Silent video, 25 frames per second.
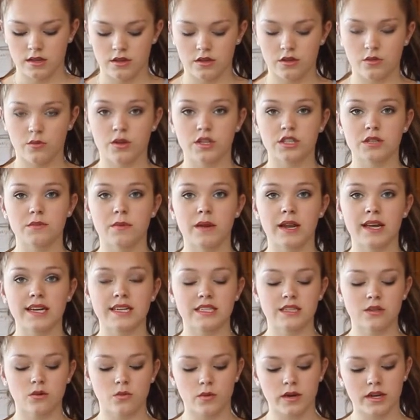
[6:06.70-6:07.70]
you want to place
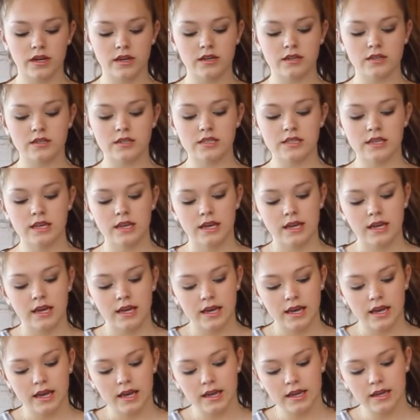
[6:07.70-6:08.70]
the wings
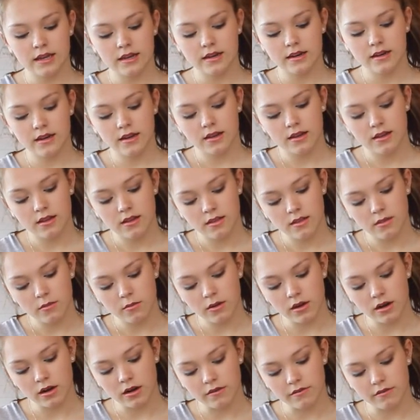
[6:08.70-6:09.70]
in the
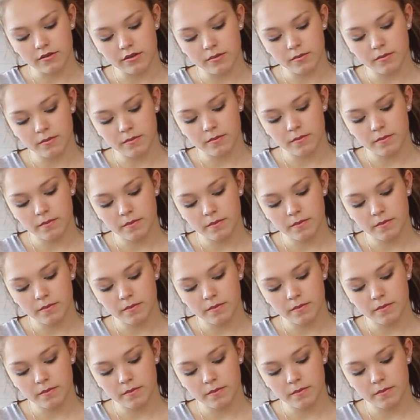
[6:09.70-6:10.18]
middle of them.